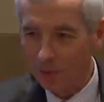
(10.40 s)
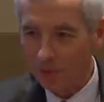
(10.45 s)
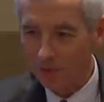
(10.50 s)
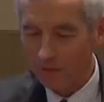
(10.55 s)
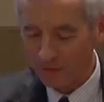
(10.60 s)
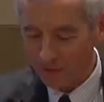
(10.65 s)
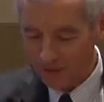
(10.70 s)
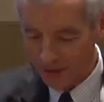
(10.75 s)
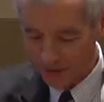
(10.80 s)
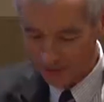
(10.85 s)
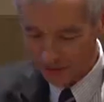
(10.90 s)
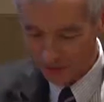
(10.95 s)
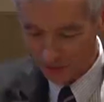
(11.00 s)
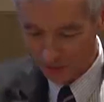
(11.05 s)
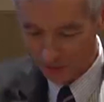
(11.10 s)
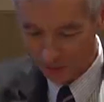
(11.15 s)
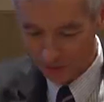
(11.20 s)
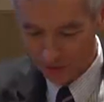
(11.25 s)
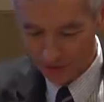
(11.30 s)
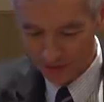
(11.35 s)
both of the
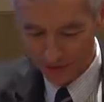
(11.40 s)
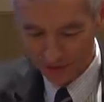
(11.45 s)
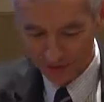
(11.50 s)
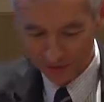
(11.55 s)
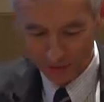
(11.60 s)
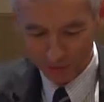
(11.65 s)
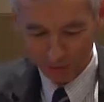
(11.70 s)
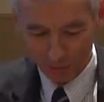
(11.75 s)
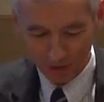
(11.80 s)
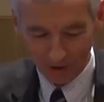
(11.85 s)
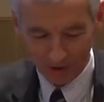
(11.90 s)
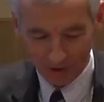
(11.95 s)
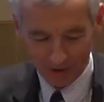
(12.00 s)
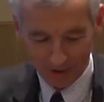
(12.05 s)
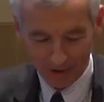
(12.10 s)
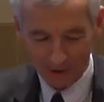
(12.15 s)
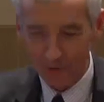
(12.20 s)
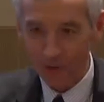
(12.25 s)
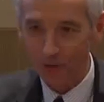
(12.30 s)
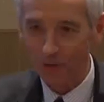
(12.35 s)
institutions that you
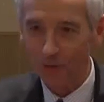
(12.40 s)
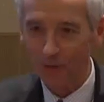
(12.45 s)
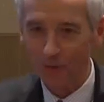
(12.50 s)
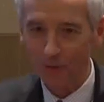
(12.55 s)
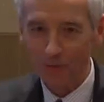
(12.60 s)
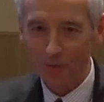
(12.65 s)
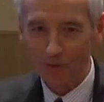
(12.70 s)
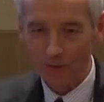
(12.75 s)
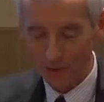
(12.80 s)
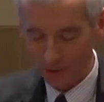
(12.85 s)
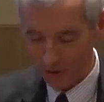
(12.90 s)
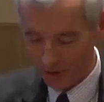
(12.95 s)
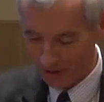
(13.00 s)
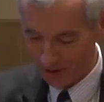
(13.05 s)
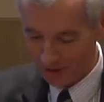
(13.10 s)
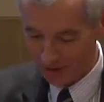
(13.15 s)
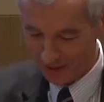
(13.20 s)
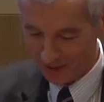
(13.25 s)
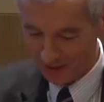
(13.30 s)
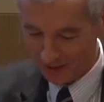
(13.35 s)
plugged, I'm sure, would
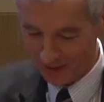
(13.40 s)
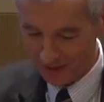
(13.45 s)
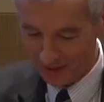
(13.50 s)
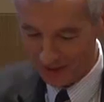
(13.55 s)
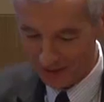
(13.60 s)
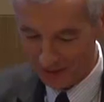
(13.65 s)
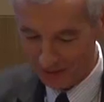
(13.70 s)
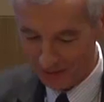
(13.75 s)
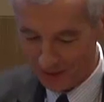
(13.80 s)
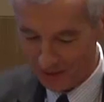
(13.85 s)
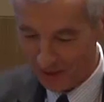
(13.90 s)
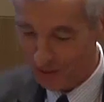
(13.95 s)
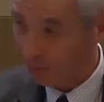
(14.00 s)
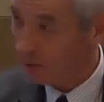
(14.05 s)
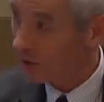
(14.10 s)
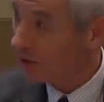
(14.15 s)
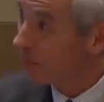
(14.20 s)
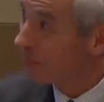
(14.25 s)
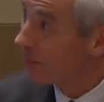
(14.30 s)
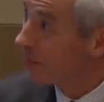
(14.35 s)
appreciate that as
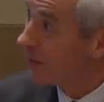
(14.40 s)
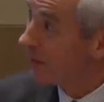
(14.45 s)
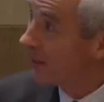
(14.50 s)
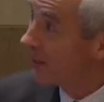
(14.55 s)
well.